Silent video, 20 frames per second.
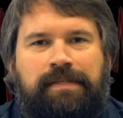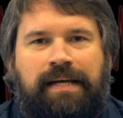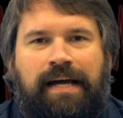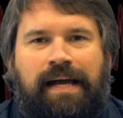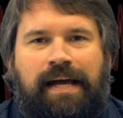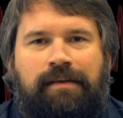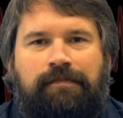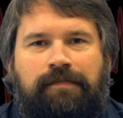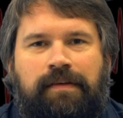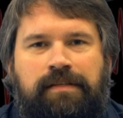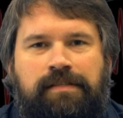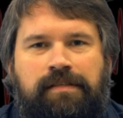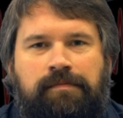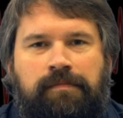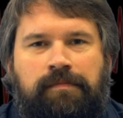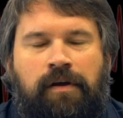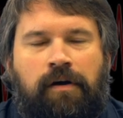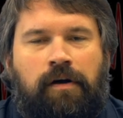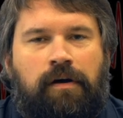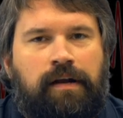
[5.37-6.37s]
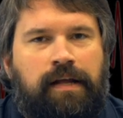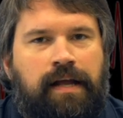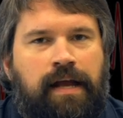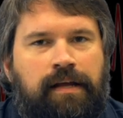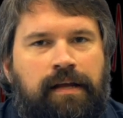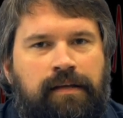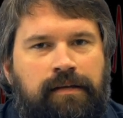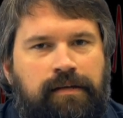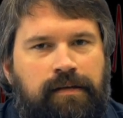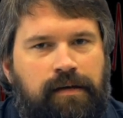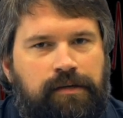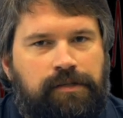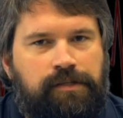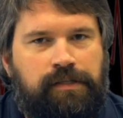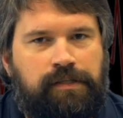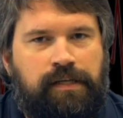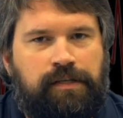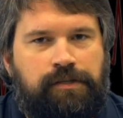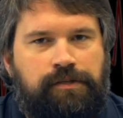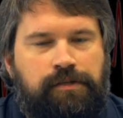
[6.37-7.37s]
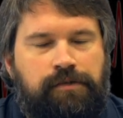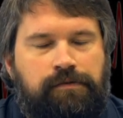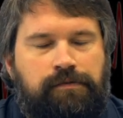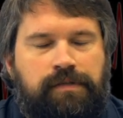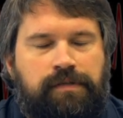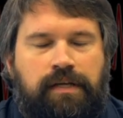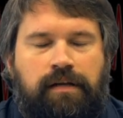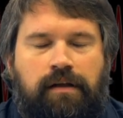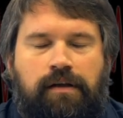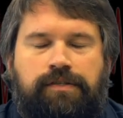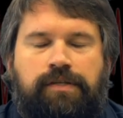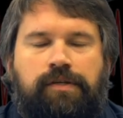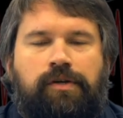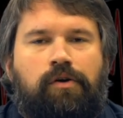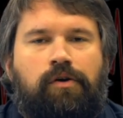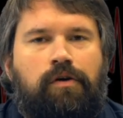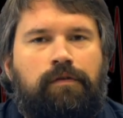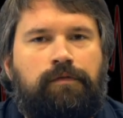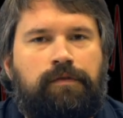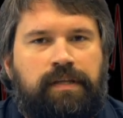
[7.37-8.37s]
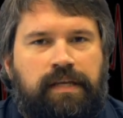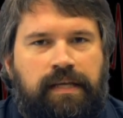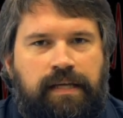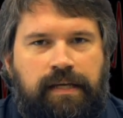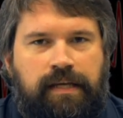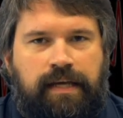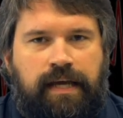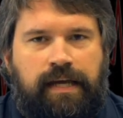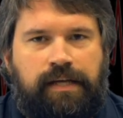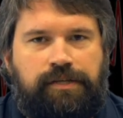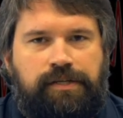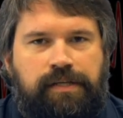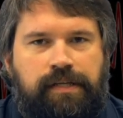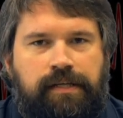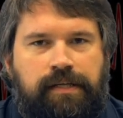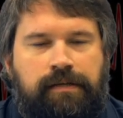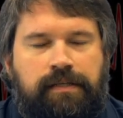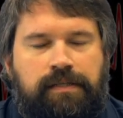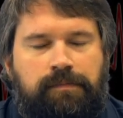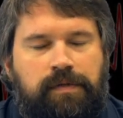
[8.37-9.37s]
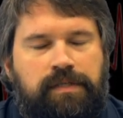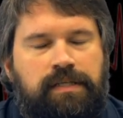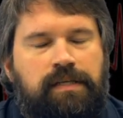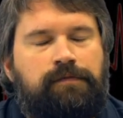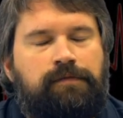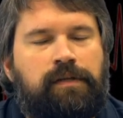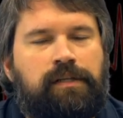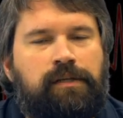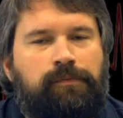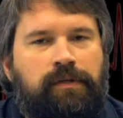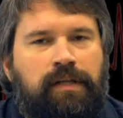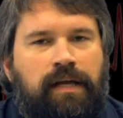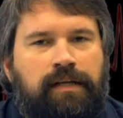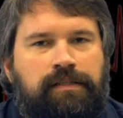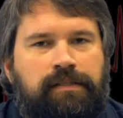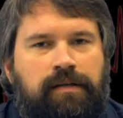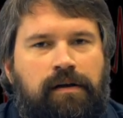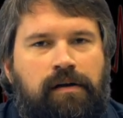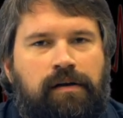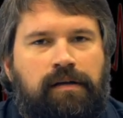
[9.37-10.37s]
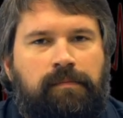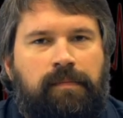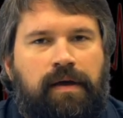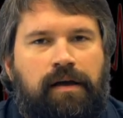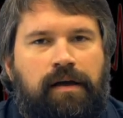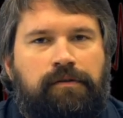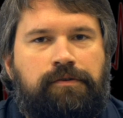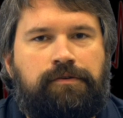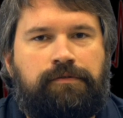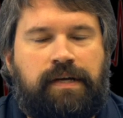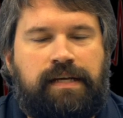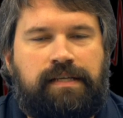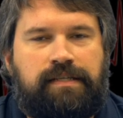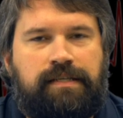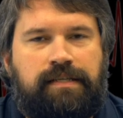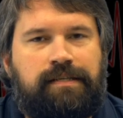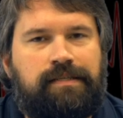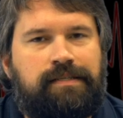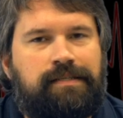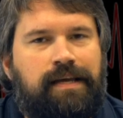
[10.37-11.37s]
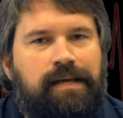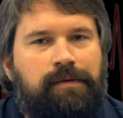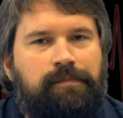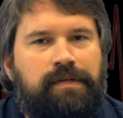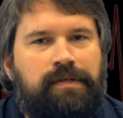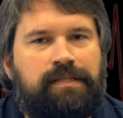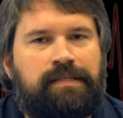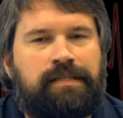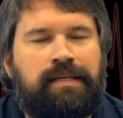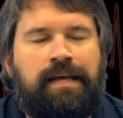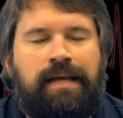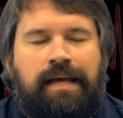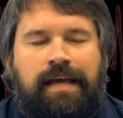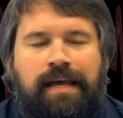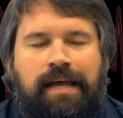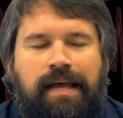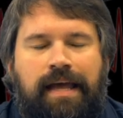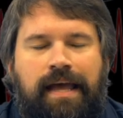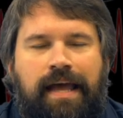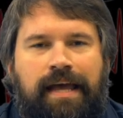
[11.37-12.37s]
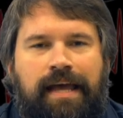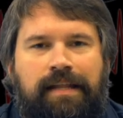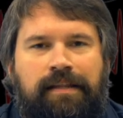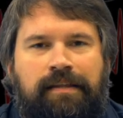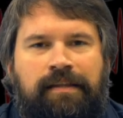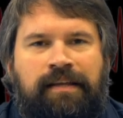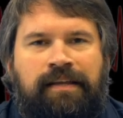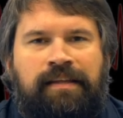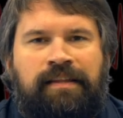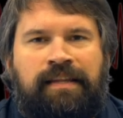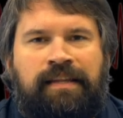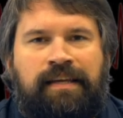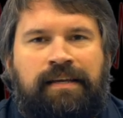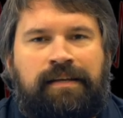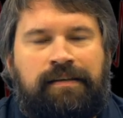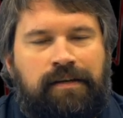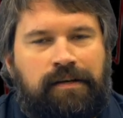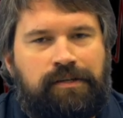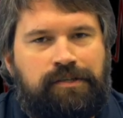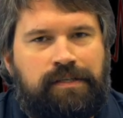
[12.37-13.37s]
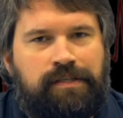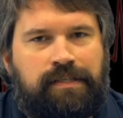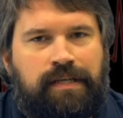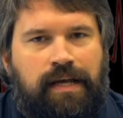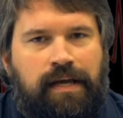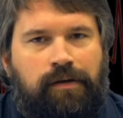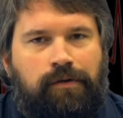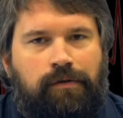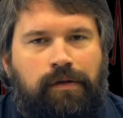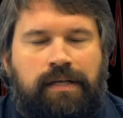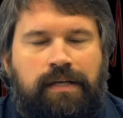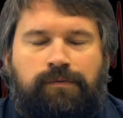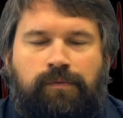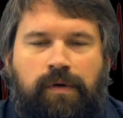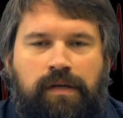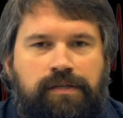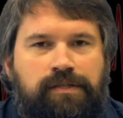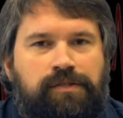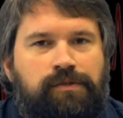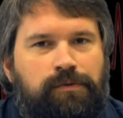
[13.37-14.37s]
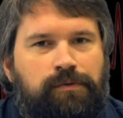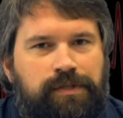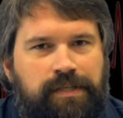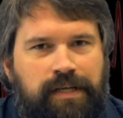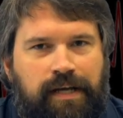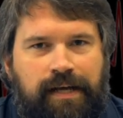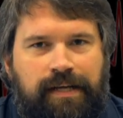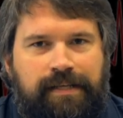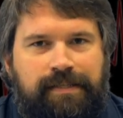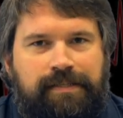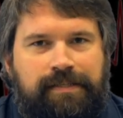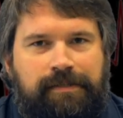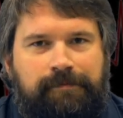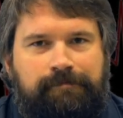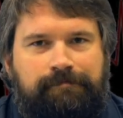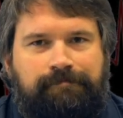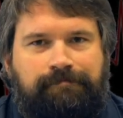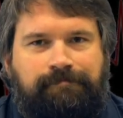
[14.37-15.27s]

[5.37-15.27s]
dive in some cardiac conduction issues and also go over the EKG. Specifically, we'd like to talk about tracing segments and the conduction cycle as well as torsades.